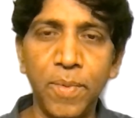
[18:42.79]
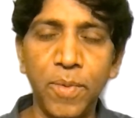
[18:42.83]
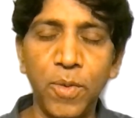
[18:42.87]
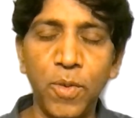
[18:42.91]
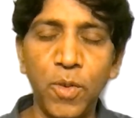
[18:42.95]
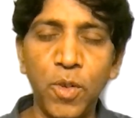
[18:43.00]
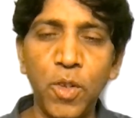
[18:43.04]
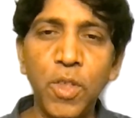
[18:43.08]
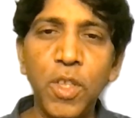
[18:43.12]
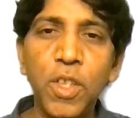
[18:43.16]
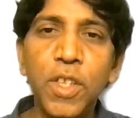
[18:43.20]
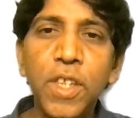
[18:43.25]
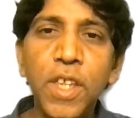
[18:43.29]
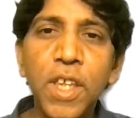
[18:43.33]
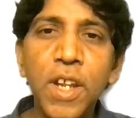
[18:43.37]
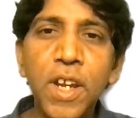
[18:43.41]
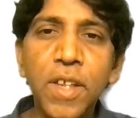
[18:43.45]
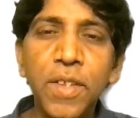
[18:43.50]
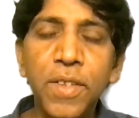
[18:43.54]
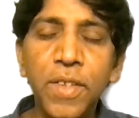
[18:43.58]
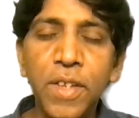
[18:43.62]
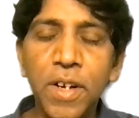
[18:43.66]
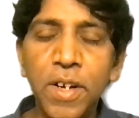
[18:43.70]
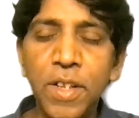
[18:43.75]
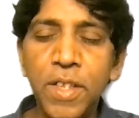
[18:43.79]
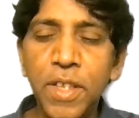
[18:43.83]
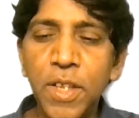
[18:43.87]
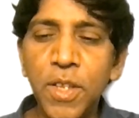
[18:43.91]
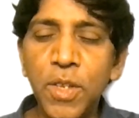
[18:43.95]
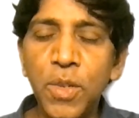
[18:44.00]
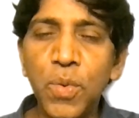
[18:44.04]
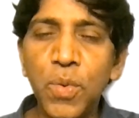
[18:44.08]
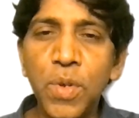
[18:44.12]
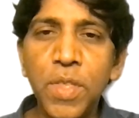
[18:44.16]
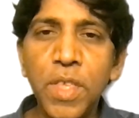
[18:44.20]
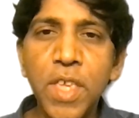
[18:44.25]
So the senior
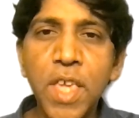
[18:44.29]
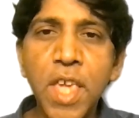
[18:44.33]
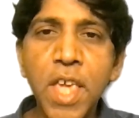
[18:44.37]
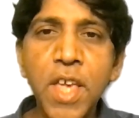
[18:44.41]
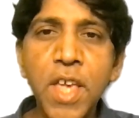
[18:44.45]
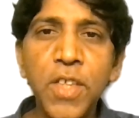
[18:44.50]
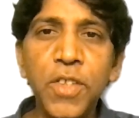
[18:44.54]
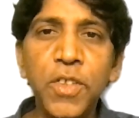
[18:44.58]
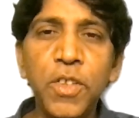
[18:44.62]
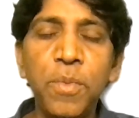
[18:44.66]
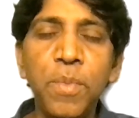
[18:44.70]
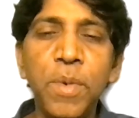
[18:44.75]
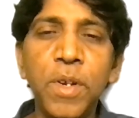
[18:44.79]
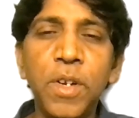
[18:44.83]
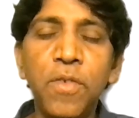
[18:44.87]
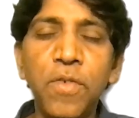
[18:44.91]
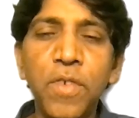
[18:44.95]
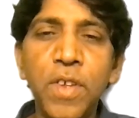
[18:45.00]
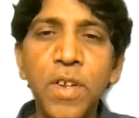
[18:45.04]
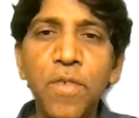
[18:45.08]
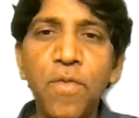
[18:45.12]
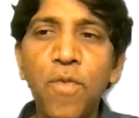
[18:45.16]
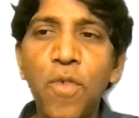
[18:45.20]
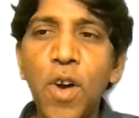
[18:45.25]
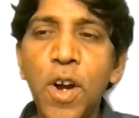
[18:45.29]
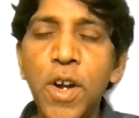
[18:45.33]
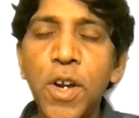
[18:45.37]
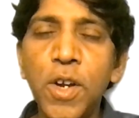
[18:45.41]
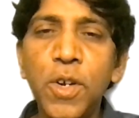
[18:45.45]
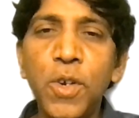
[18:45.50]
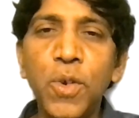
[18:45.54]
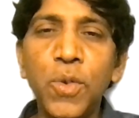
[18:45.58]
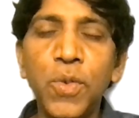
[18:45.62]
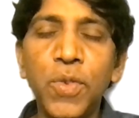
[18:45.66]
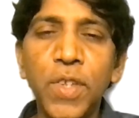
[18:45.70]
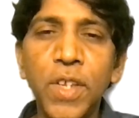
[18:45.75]
citizens, when they aged between 40
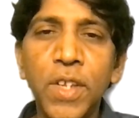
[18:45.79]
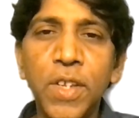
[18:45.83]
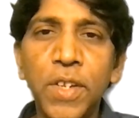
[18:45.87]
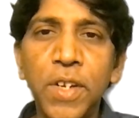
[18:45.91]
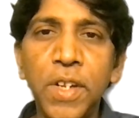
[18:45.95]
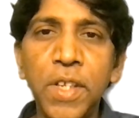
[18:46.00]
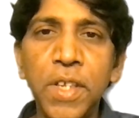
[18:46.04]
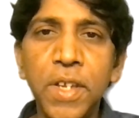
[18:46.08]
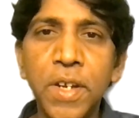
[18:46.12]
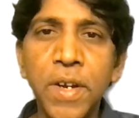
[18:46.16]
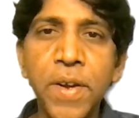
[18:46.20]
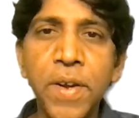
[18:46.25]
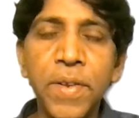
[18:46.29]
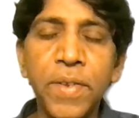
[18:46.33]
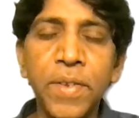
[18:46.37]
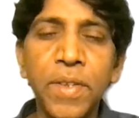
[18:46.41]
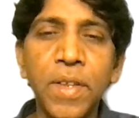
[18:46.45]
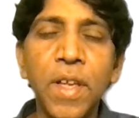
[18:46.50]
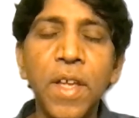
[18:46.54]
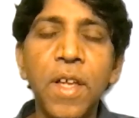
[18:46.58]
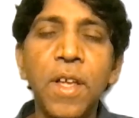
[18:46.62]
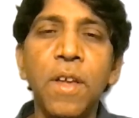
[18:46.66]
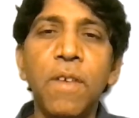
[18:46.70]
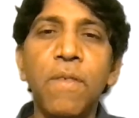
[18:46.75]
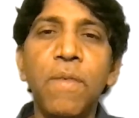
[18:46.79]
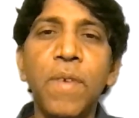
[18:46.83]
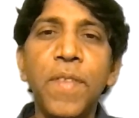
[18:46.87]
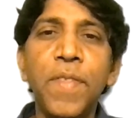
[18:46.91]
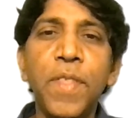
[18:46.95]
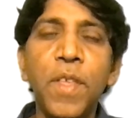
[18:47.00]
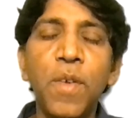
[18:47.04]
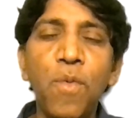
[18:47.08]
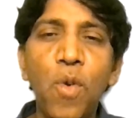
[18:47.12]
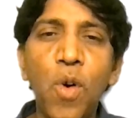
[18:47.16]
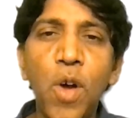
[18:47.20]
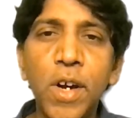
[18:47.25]
to 60 years, when
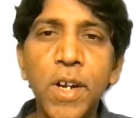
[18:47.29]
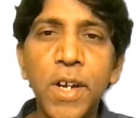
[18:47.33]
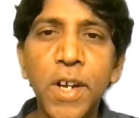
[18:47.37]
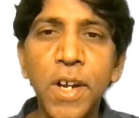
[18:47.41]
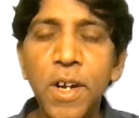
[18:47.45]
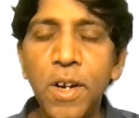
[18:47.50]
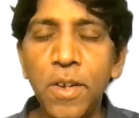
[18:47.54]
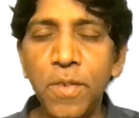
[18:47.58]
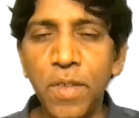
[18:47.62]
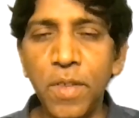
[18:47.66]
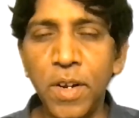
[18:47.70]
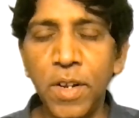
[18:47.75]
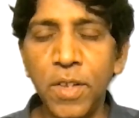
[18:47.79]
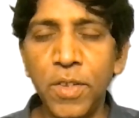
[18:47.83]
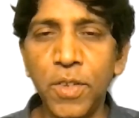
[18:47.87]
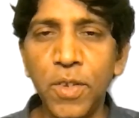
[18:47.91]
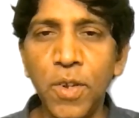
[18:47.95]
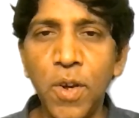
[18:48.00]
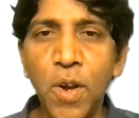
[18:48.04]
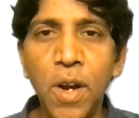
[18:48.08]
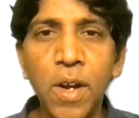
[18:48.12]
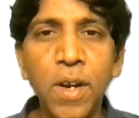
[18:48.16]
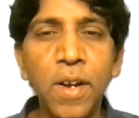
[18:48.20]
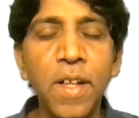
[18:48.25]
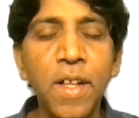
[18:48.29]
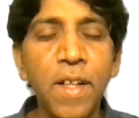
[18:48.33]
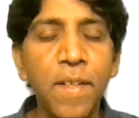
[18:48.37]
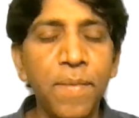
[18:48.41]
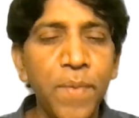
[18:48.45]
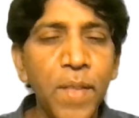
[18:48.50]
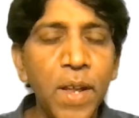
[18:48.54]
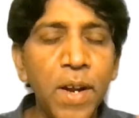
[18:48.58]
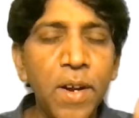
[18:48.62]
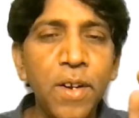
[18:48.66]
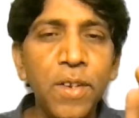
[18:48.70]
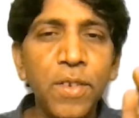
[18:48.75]
they walked into the resort,
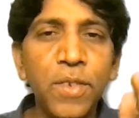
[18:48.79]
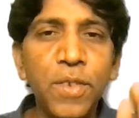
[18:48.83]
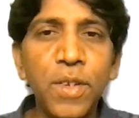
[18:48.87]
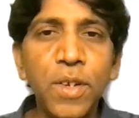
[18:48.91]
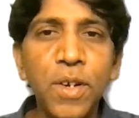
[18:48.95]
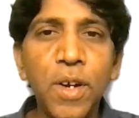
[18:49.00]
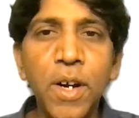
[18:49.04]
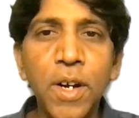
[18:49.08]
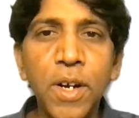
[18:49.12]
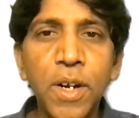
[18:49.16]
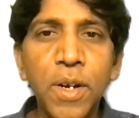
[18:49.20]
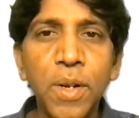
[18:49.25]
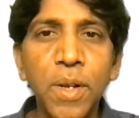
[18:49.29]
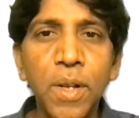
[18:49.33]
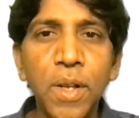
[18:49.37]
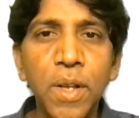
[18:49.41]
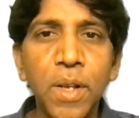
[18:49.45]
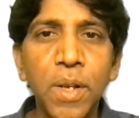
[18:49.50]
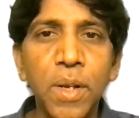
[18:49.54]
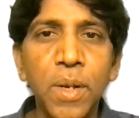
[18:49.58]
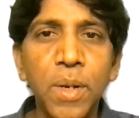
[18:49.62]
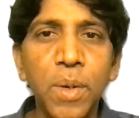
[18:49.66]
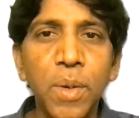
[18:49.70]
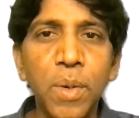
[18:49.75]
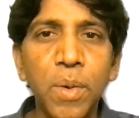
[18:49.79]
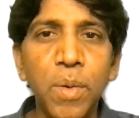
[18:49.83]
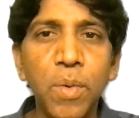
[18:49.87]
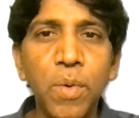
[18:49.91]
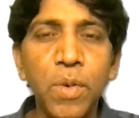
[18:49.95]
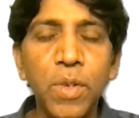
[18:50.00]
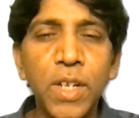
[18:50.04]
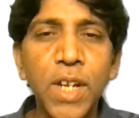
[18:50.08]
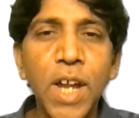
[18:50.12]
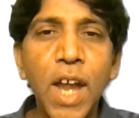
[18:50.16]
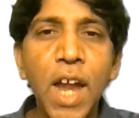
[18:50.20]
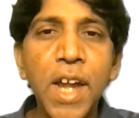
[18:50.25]
that resort
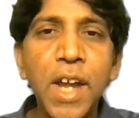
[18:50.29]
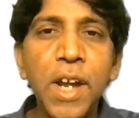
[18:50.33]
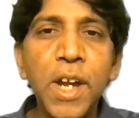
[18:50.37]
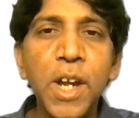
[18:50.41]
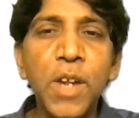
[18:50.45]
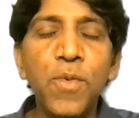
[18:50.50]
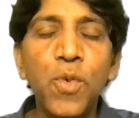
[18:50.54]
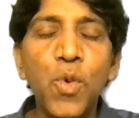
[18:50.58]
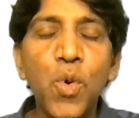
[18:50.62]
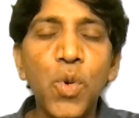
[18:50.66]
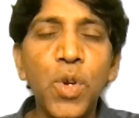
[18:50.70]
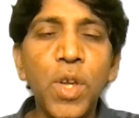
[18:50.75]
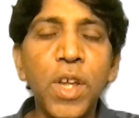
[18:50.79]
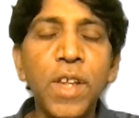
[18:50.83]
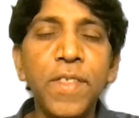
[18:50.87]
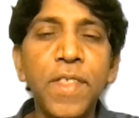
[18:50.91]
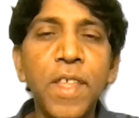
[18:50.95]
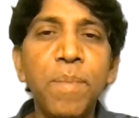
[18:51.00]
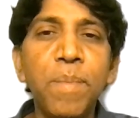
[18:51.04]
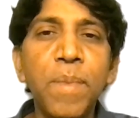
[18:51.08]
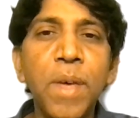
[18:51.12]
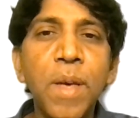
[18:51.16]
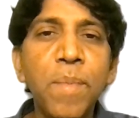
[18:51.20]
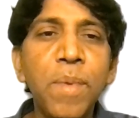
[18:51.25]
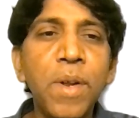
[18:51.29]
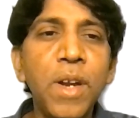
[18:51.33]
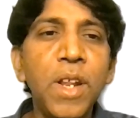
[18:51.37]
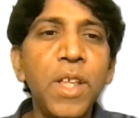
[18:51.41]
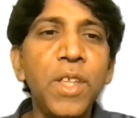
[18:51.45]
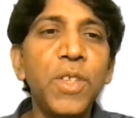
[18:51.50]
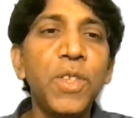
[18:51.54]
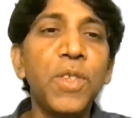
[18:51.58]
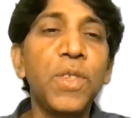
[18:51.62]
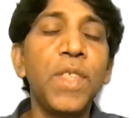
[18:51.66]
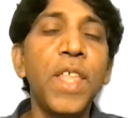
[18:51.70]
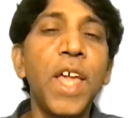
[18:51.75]
started evoking the
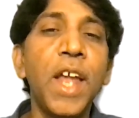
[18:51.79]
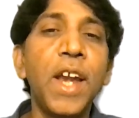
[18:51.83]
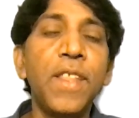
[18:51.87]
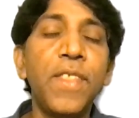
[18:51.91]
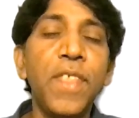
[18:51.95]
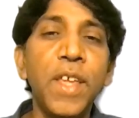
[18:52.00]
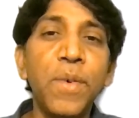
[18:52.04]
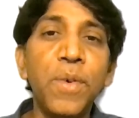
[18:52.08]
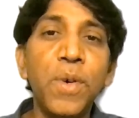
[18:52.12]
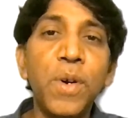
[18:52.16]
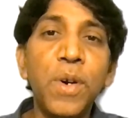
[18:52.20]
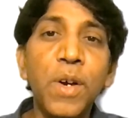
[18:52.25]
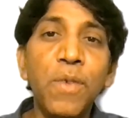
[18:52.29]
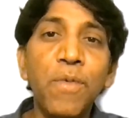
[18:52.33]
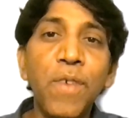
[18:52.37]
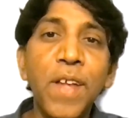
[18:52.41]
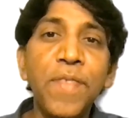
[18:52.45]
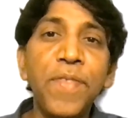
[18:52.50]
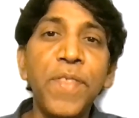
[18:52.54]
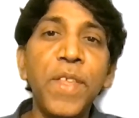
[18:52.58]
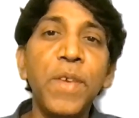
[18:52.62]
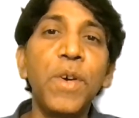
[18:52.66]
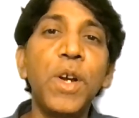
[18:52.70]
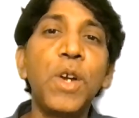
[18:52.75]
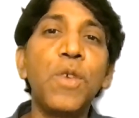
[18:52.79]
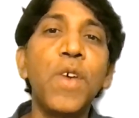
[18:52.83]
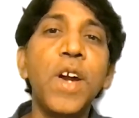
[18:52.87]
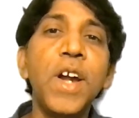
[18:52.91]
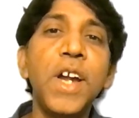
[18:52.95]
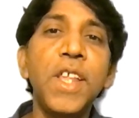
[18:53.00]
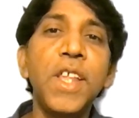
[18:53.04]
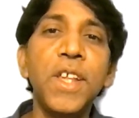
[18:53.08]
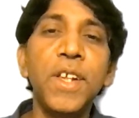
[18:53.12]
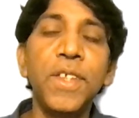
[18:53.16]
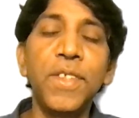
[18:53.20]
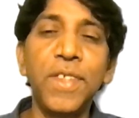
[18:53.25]
memories that they were when they were
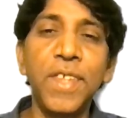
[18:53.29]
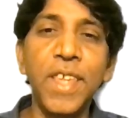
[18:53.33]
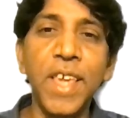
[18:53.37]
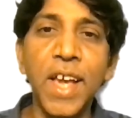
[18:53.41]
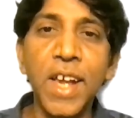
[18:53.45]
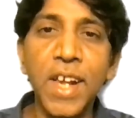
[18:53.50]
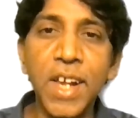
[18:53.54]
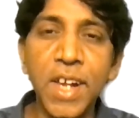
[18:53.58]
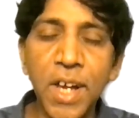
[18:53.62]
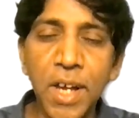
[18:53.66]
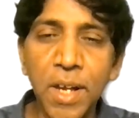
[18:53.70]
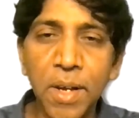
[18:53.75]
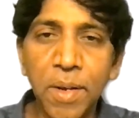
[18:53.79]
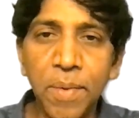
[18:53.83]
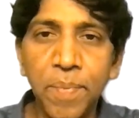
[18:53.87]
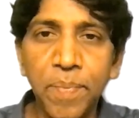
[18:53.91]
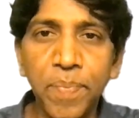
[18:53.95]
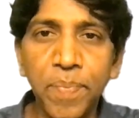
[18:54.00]
20 years younger.